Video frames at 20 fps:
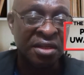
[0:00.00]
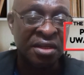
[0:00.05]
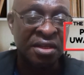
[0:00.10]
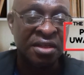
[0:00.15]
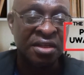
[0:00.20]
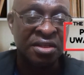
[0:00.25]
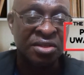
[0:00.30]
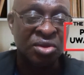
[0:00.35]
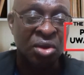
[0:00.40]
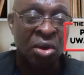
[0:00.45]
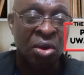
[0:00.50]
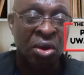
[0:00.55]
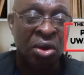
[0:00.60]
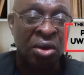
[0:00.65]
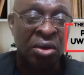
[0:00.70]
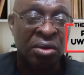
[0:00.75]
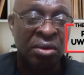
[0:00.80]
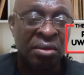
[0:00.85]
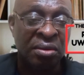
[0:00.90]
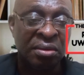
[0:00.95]
It's
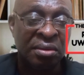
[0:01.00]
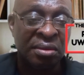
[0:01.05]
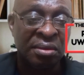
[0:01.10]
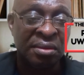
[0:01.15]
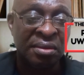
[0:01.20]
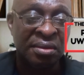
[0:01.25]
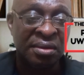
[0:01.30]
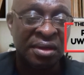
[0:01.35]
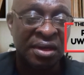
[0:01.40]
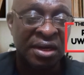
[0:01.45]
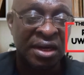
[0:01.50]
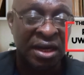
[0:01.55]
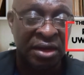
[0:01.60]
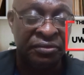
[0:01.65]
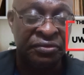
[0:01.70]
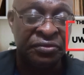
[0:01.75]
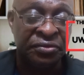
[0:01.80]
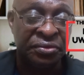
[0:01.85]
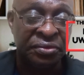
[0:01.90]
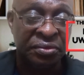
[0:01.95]
all
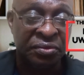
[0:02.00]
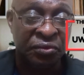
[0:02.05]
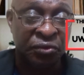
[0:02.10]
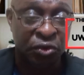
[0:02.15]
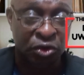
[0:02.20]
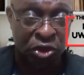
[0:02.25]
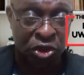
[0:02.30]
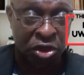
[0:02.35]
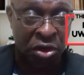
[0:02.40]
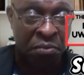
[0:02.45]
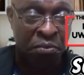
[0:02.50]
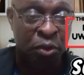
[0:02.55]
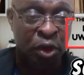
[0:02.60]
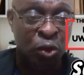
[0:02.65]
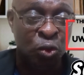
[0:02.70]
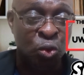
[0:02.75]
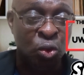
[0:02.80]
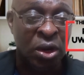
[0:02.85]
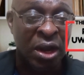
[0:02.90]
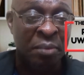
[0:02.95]
left for
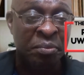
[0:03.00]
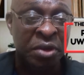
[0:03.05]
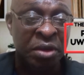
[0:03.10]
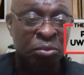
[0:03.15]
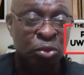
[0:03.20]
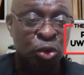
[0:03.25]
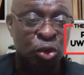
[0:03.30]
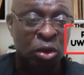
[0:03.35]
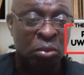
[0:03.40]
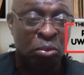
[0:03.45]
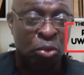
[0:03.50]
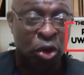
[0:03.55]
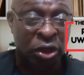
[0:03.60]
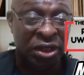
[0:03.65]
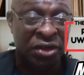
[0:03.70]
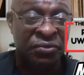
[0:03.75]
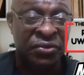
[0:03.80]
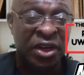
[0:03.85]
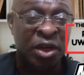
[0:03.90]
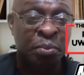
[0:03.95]
somebody who can be able to
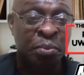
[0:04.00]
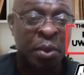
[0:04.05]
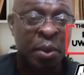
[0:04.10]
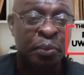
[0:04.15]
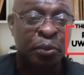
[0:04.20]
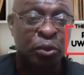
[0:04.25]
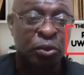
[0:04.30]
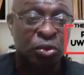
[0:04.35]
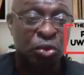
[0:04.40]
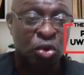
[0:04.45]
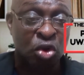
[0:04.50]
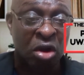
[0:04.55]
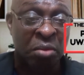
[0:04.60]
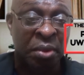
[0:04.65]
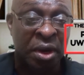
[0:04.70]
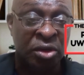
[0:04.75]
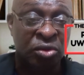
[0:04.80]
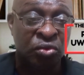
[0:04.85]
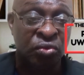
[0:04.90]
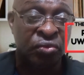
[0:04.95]
motivate people to
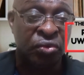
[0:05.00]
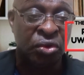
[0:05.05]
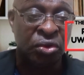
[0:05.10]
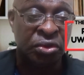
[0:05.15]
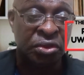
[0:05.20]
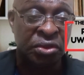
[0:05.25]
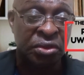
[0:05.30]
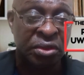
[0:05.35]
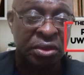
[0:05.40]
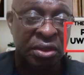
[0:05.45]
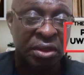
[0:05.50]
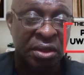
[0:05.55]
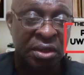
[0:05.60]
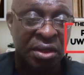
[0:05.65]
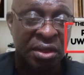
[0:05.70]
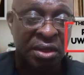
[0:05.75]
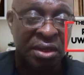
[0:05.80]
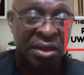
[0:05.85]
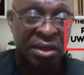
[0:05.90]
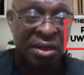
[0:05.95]
come out to vote.
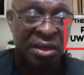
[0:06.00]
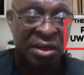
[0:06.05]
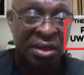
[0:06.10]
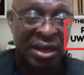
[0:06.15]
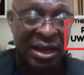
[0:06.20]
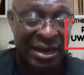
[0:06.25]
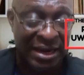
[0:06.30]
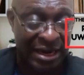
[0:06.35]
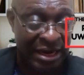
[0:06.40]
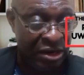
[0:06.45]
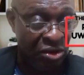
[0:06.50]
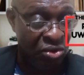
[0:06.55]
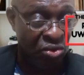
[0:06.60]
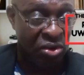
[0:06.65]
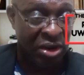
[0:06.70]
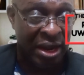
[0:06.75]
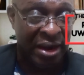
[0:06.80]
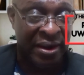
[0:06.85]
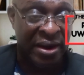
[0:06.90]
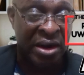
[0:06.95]
And I
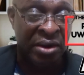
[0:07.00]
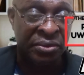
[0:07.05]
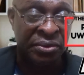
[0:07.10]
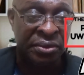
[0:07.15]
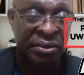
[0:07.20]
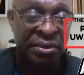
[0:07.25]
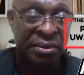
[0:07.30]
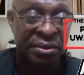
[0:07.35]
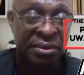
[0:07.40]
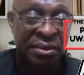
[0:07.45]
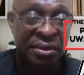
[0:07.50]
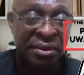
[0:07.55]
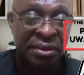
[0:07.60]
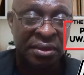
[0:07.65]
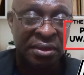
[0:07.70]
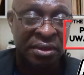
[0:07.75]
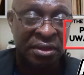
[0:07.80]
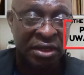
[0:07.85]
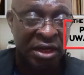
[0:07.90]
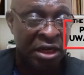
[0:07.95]
look around,
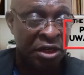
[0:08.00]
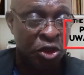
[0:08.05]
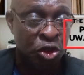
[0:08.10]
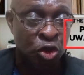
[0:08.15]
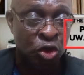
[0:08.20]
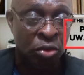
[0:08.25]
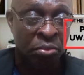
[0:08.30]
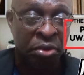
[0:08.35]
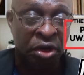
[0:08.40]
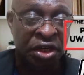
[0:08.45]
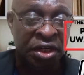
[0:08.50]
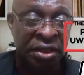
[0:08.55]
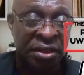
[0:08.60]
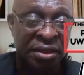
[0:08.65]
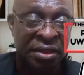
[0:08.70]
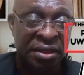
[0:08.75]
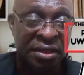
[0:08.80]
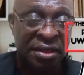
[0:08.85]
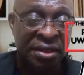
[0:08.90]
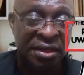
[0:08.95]
there is nobody
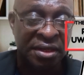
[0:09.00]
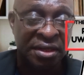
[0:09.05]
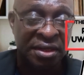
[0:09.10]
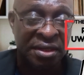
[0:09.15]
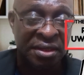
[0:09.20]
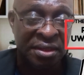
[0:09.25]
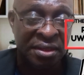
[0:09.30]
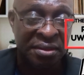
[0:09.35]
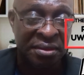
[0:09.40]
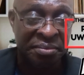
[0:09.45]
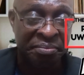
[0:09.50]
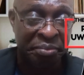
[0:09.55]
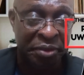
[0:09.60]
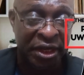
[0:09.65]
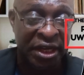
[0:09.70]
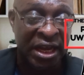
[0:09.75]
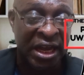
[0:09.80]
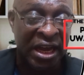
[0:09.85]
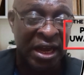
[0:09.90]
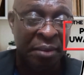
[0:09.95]

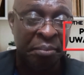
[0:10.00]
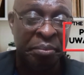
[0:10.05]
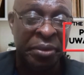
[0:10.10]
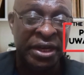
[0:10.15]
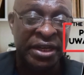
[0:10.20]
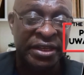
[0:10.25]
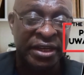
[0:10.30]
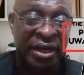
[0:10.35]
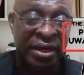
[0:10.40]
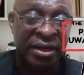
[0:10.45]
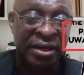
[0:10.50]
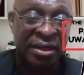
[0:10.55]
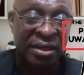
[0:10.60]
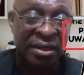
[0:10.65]
bigger and better